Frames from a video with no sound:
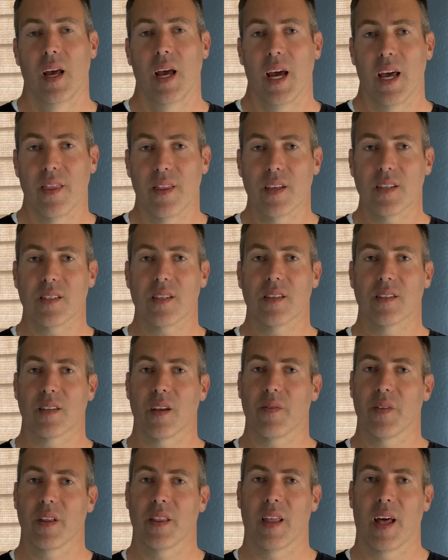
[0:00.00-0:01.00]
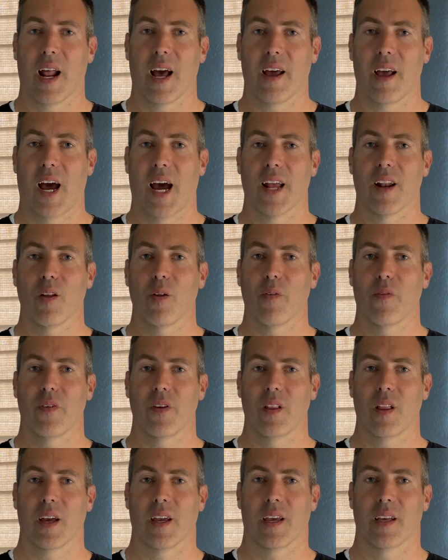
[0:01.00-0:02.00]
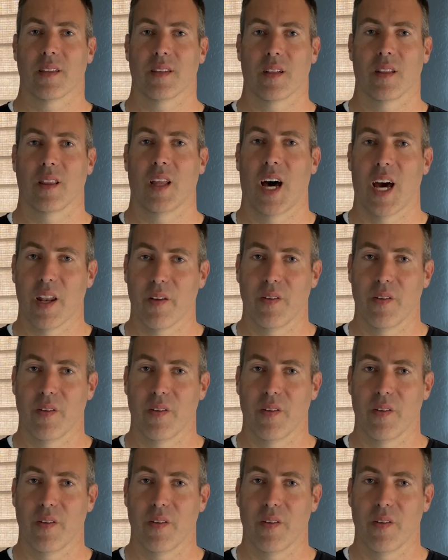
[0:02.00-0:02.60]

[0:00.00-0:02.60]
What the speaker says: And this is something that I don't feel like gets a lot of